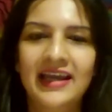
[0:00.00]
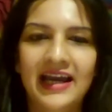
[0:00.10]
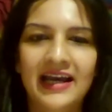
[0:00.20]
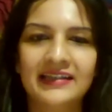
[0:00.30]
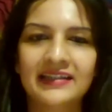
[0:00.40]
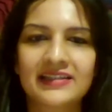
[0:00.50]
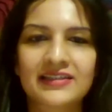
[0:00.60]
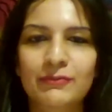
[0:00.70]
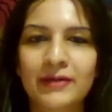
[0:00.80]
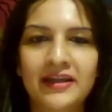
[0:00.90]
And it's
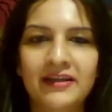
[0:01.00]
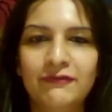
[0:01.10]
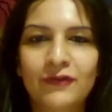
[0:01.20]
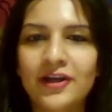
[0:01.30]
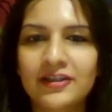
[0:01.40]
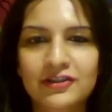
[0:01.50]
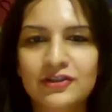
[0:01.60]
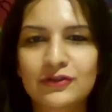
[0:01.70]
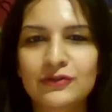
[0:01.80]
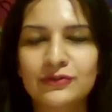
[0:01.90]
a way for us
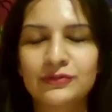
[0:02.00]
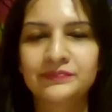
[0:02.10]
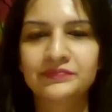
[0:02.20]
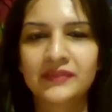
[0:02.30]
to